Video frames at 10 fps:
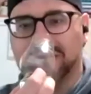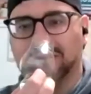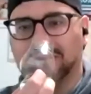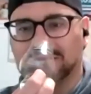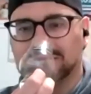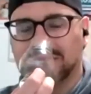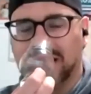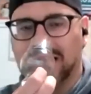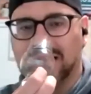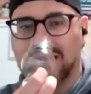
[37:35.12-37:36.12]
bagel.
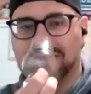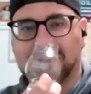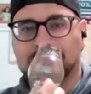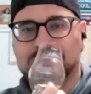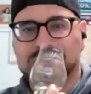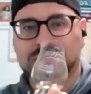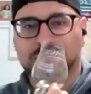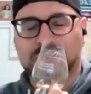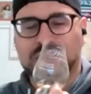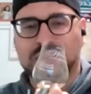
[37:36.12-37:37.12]
Yes. Uh, I think I'm just
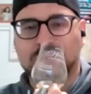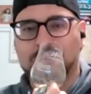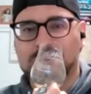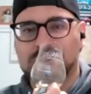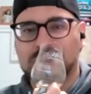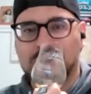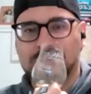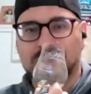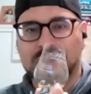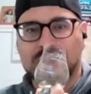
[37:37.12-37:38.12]
putting in an order now.
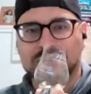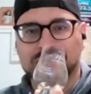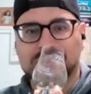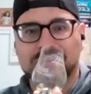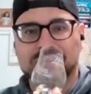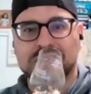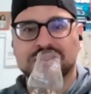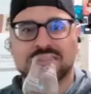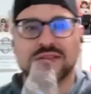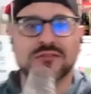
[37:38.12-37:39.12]
I'm not actually giving
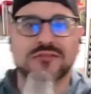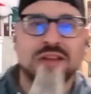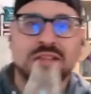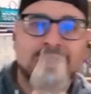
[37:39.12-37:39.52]
tasting notes.